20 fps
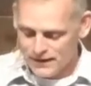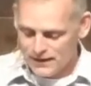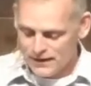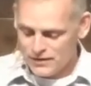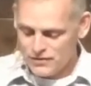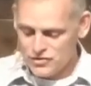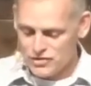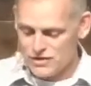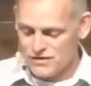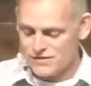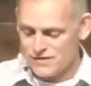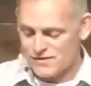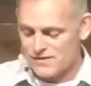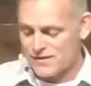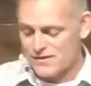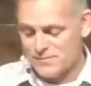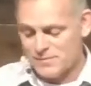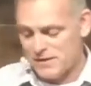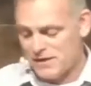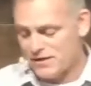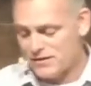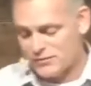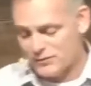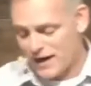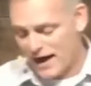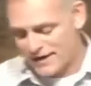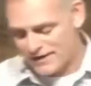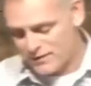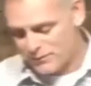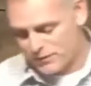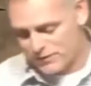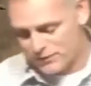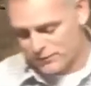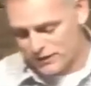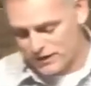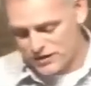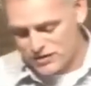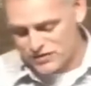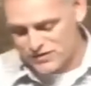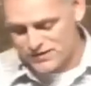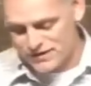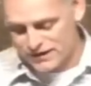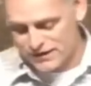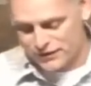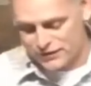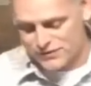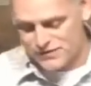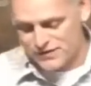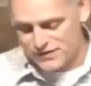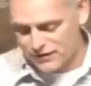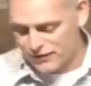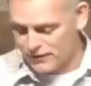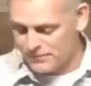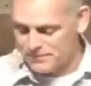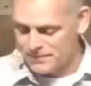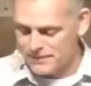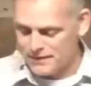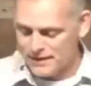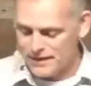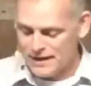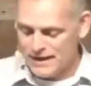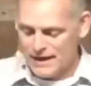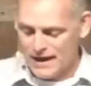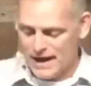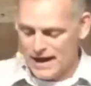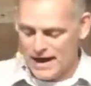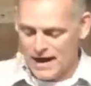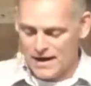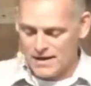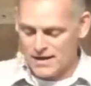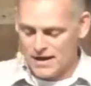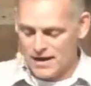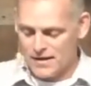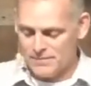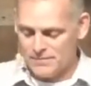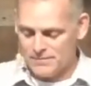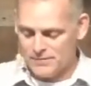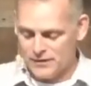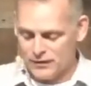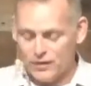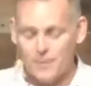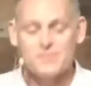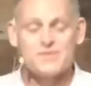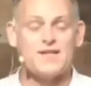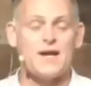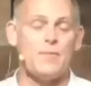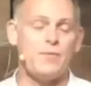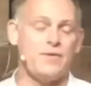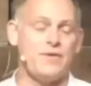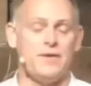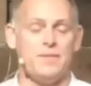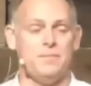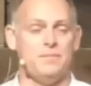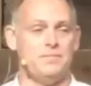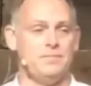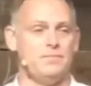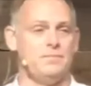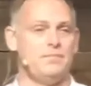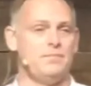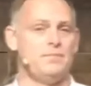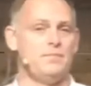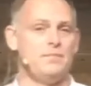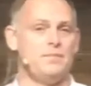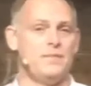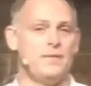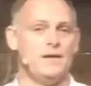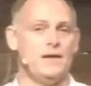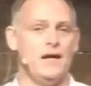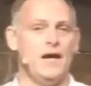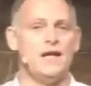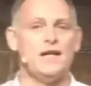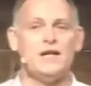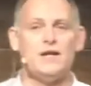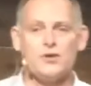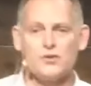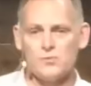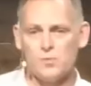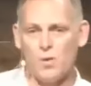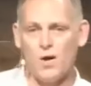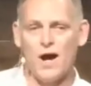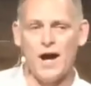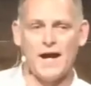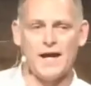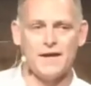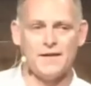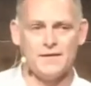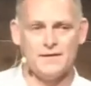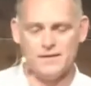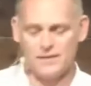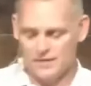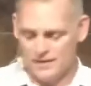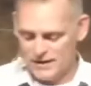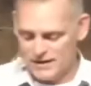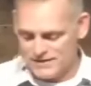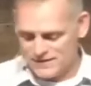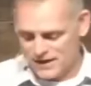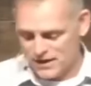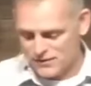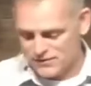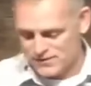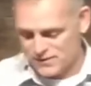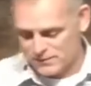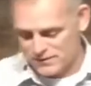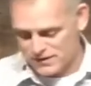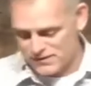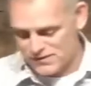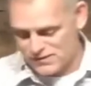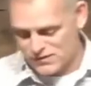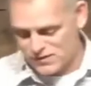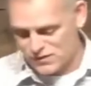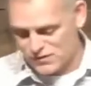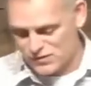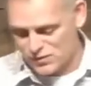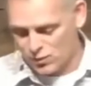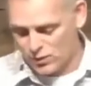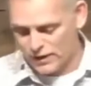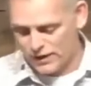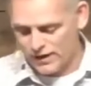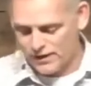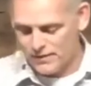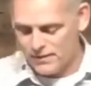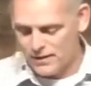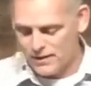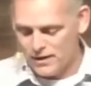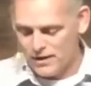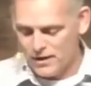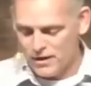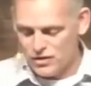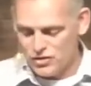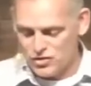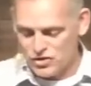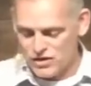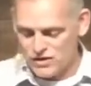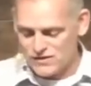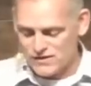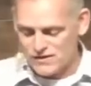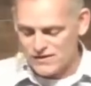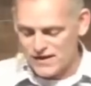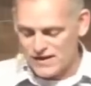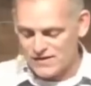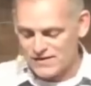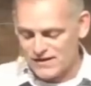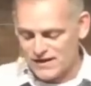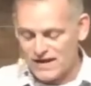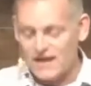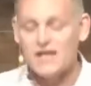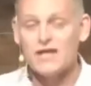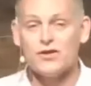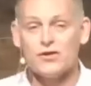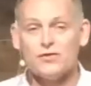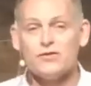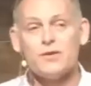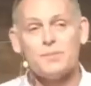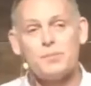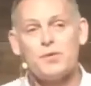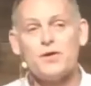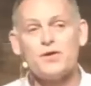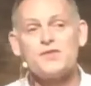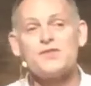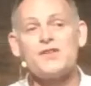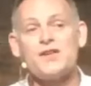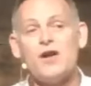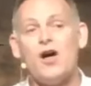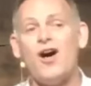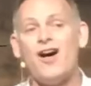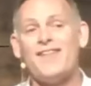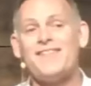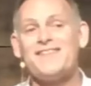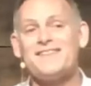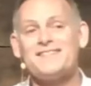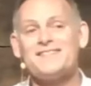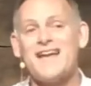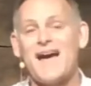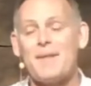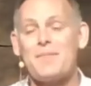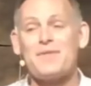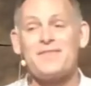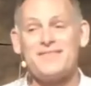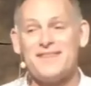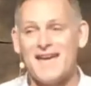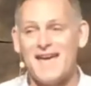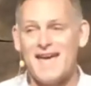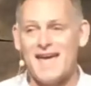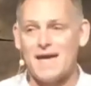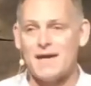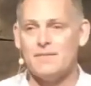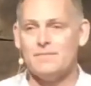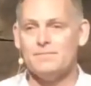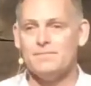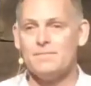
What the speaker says: And Jesus has been interacting with the religious leaders here, and they're upset with him. And here's why. He tells them, this is the story. Jesus has healed a person on the Sabbath day.